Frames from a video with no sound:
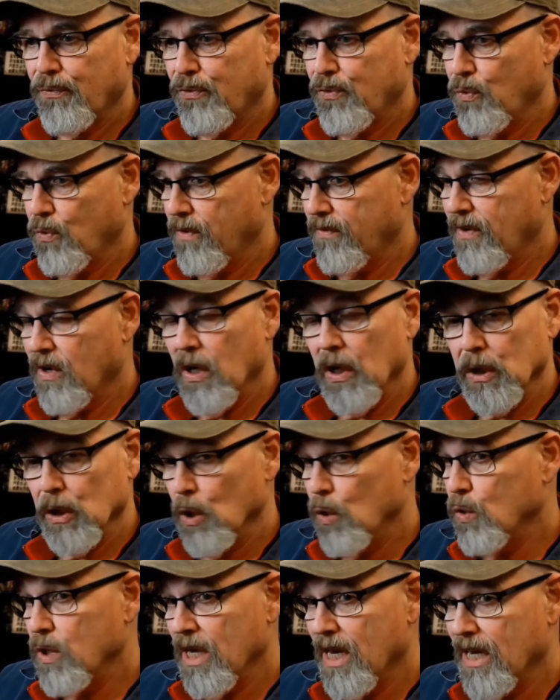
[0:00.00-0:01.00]
to a very
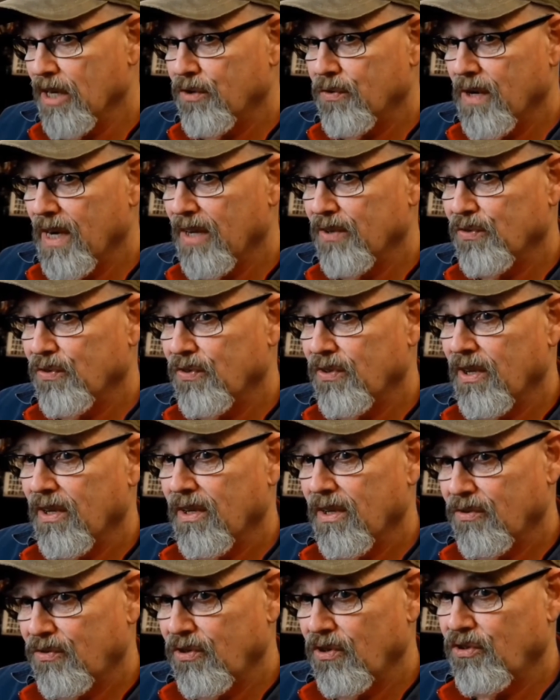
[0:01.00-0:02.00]
low contrast
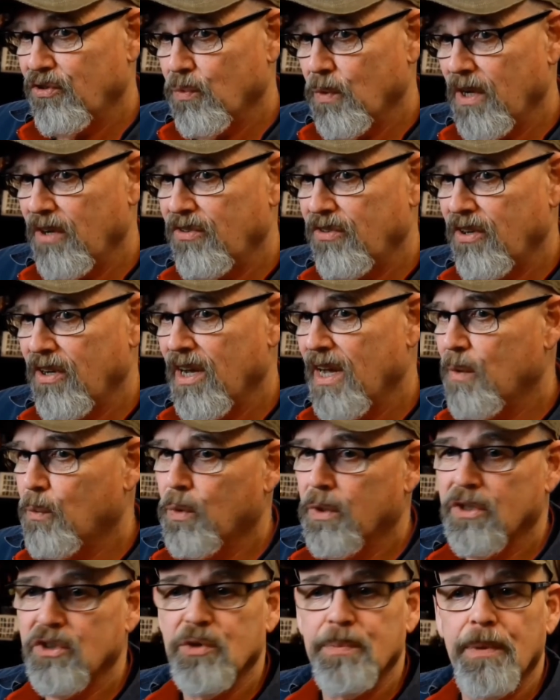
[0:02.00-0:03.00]
situation,
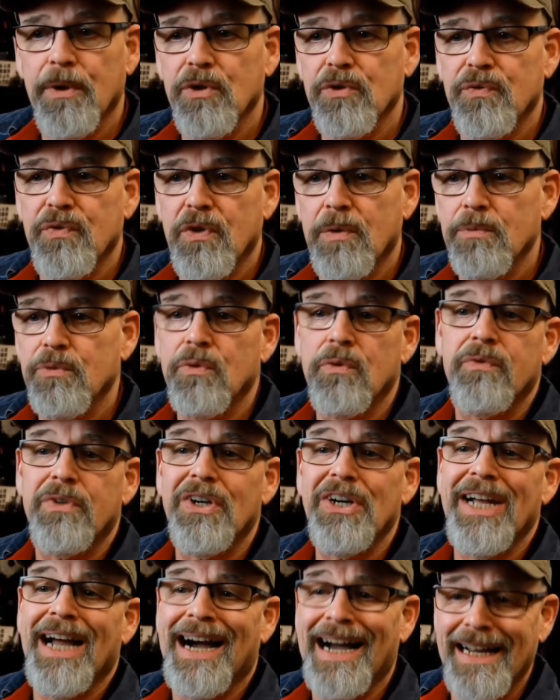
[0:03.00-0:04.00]
and we'll expose film to a
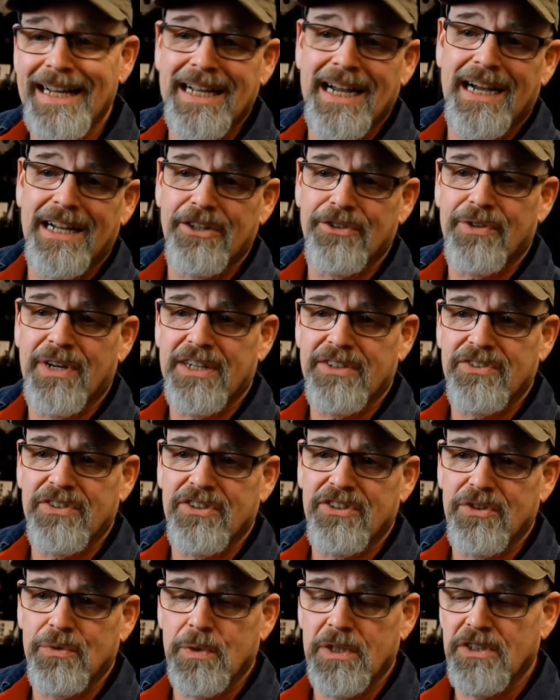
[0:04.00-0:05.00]
very high contrast
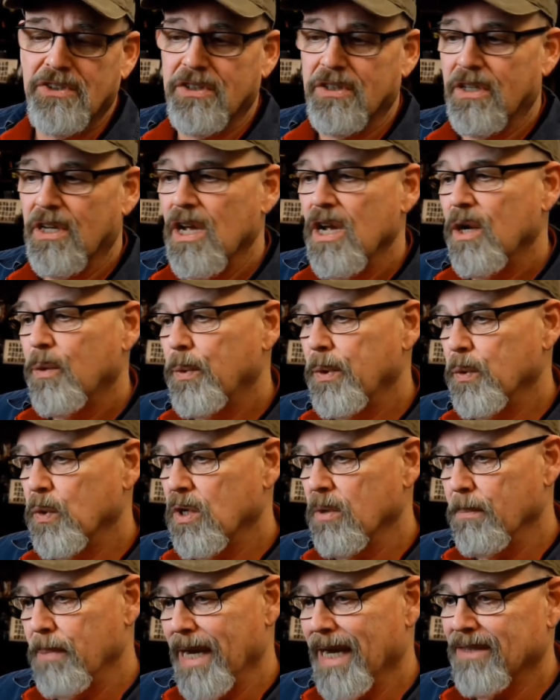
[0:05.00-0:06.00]
situation. We
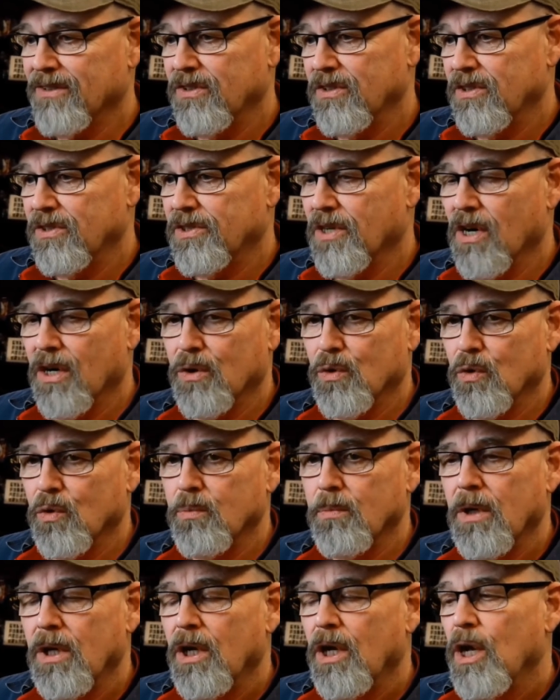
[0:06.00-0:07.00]
will come back to the
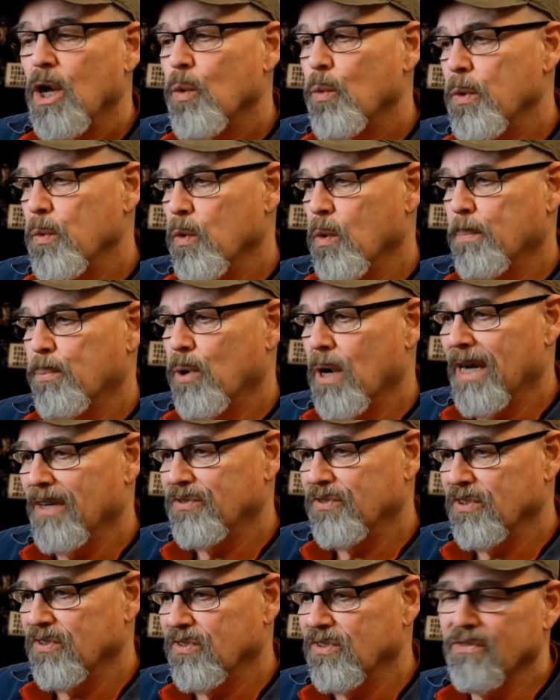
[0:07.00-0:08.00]
darkroom. We will
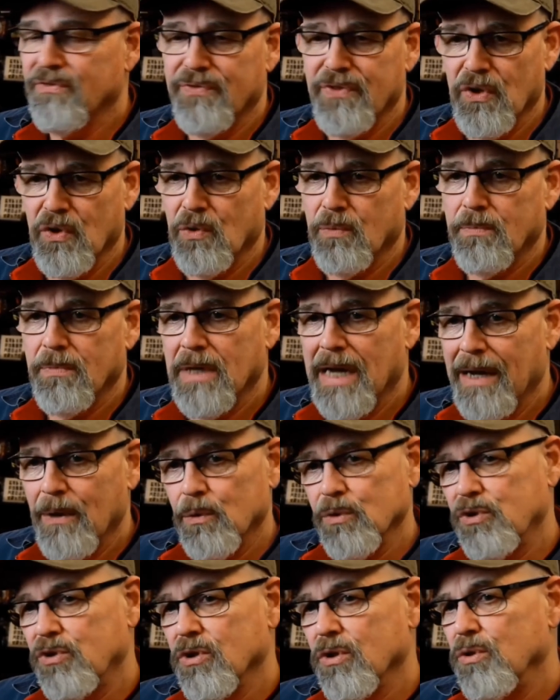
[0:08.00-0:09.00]
process the film.
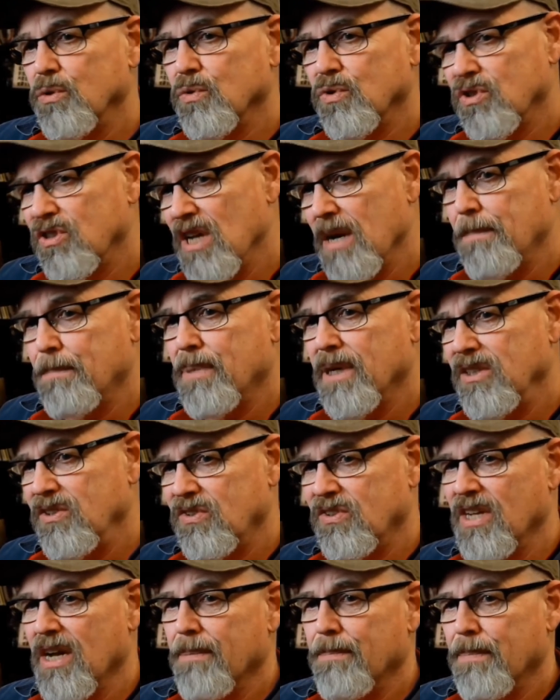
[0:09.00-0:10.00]
I will show you step by
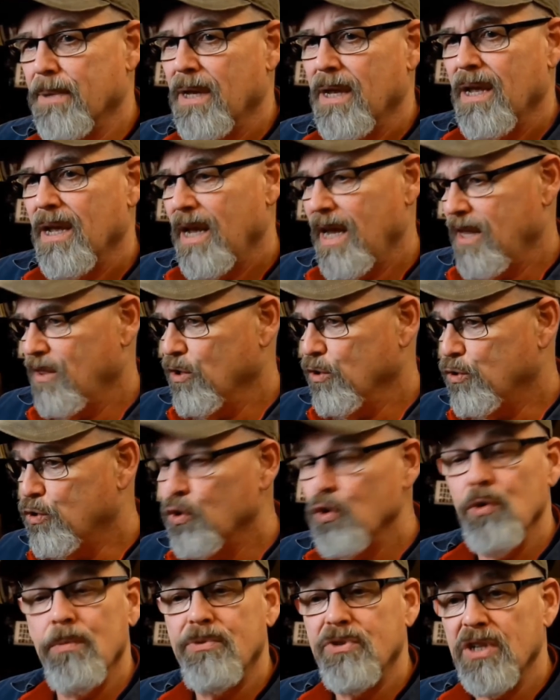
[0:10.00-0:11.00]
step in the
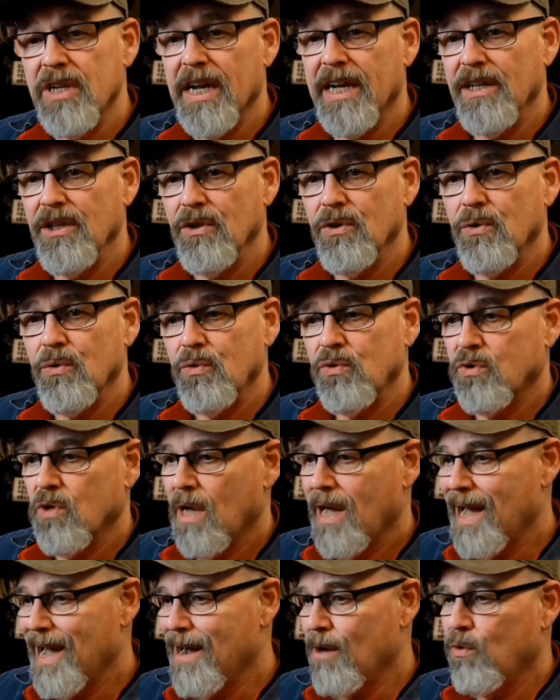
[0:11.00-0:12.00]
tubes that I
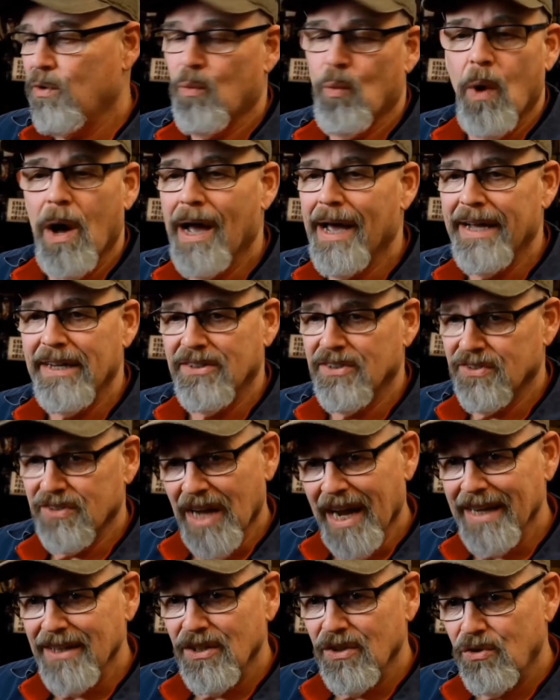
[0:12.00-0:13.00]
use, how and why I
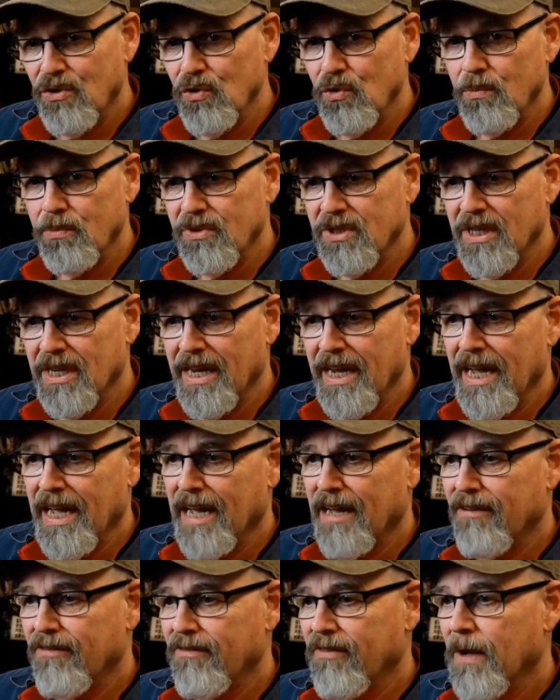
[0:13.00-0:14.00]
designed the tubes that I
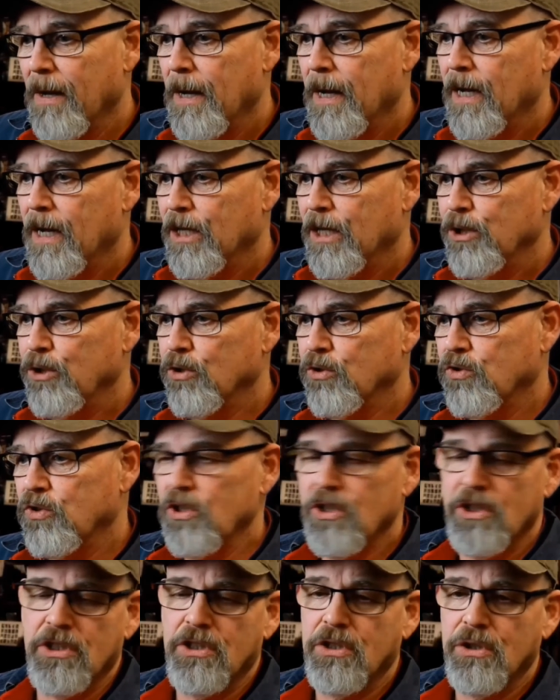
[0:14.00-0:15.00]
have. You'll
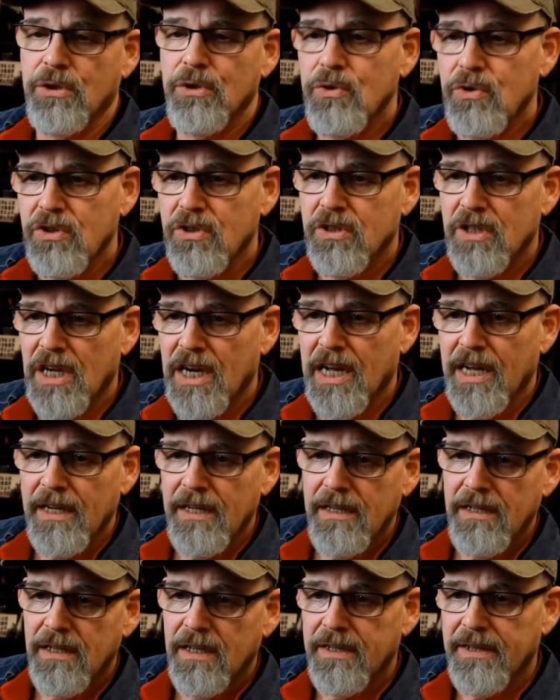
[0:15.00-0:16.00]
see the dilution that
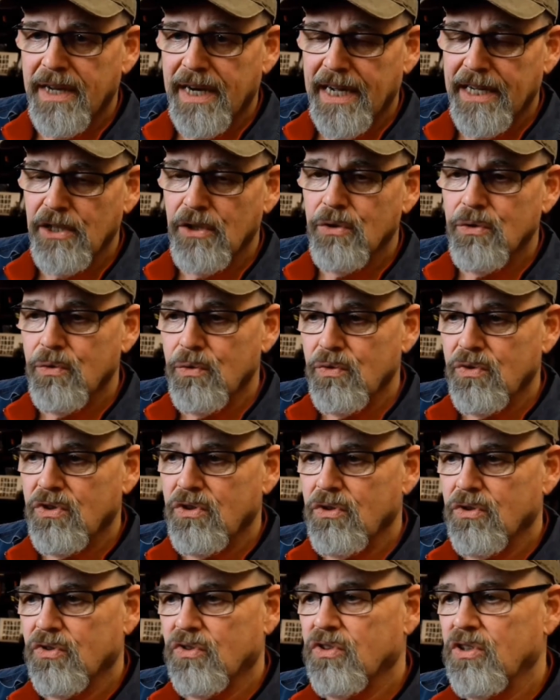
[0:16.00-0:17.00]
I
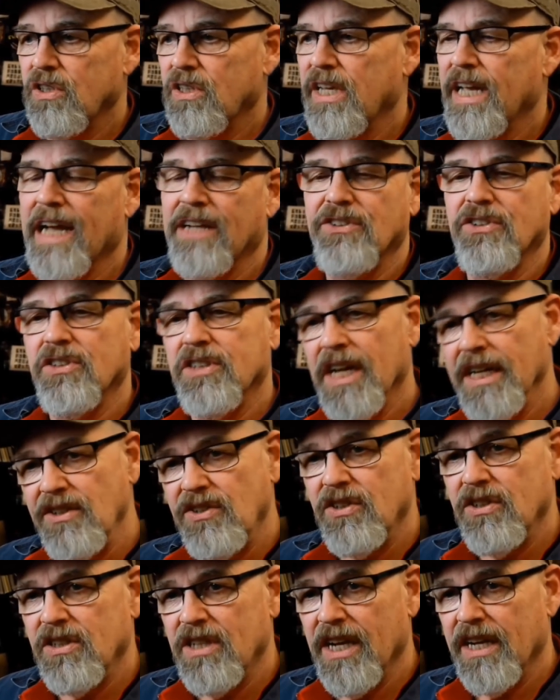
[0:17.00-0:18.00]
use. You'll see the
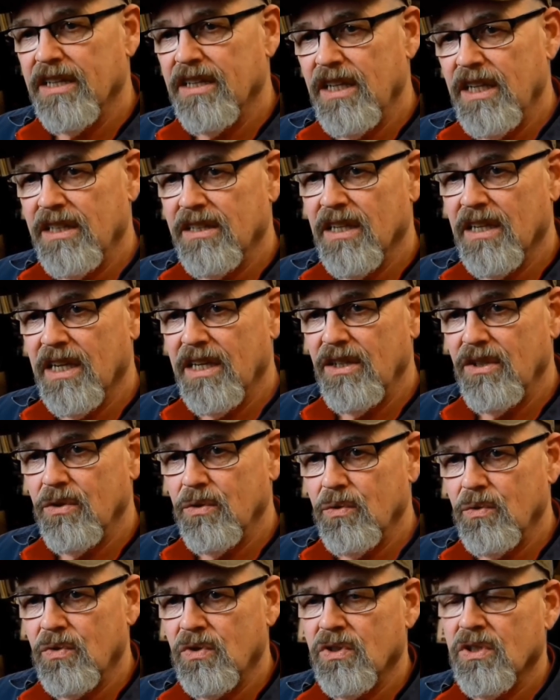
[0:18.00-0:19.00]
agitation technique that I
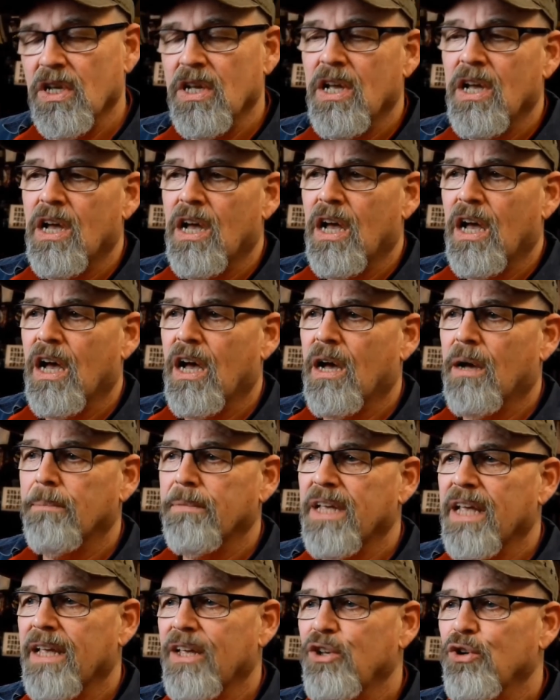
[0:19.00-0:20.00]
use.
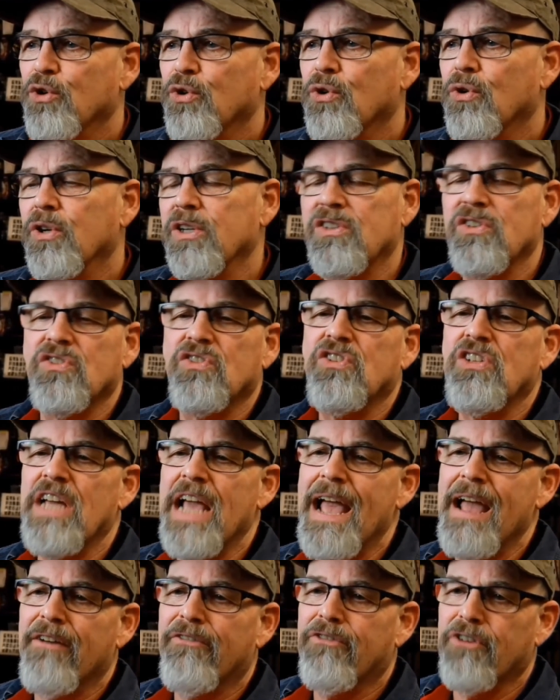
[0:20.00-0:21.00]
You're going to
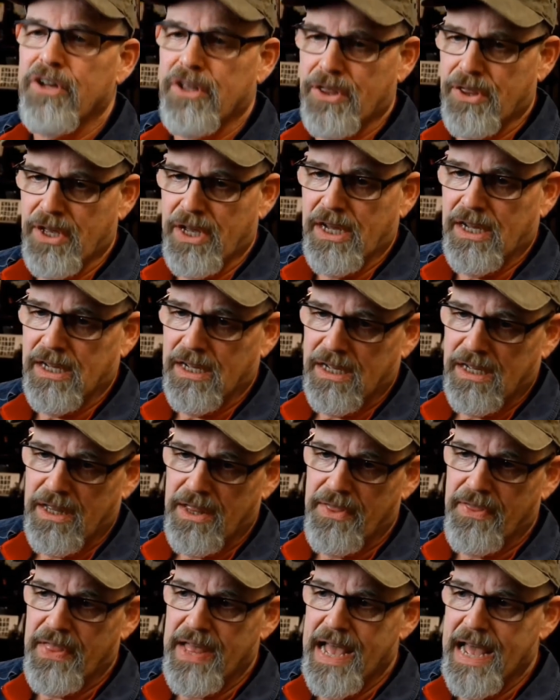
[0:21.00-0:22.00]
see everything
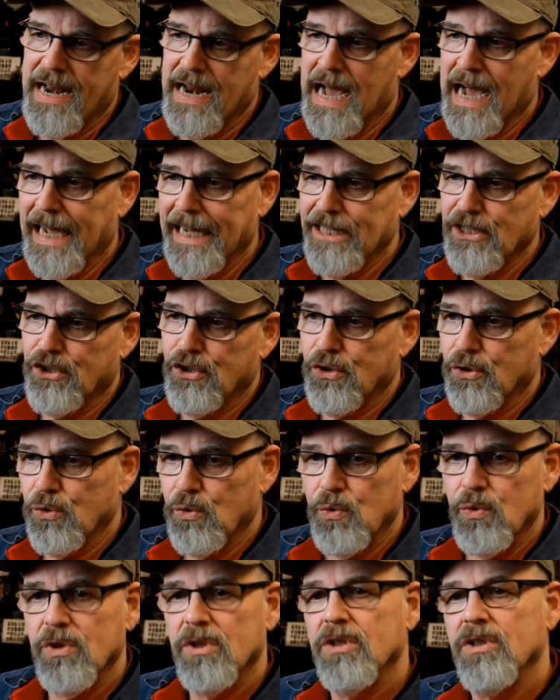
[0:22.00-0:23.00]
that I
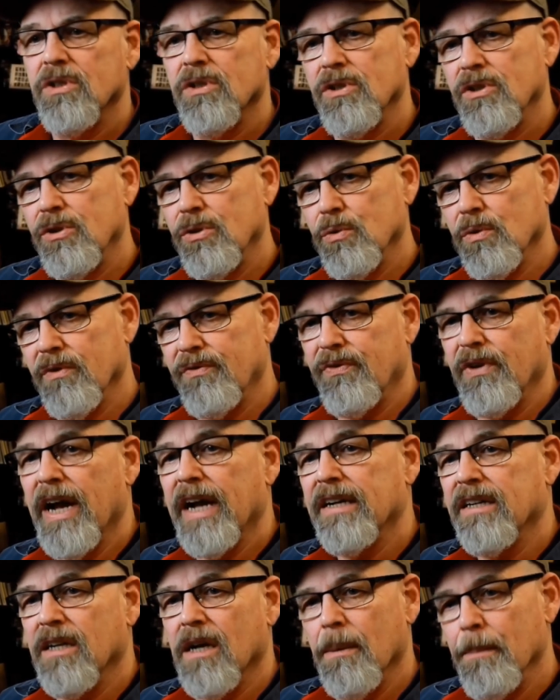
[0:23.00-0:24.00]
do to
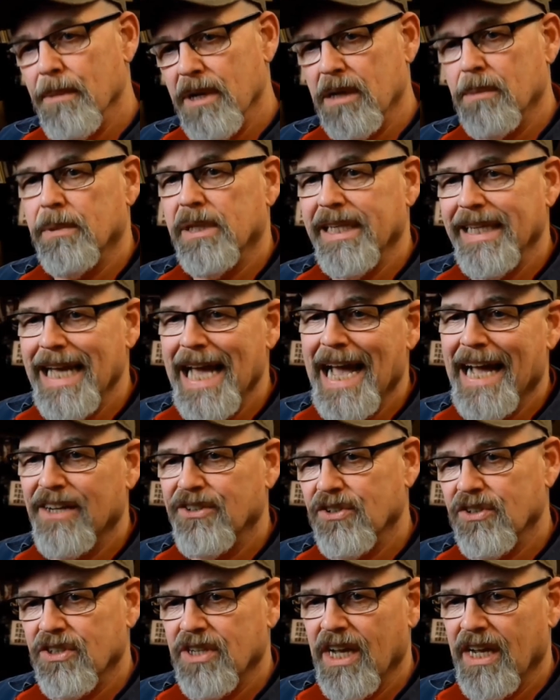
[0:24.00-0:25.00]
affect a minimally
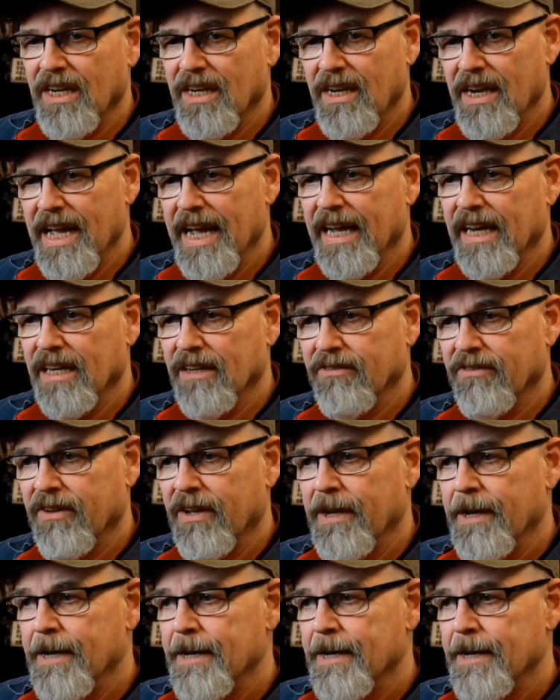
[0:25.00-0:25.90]
agitated negative.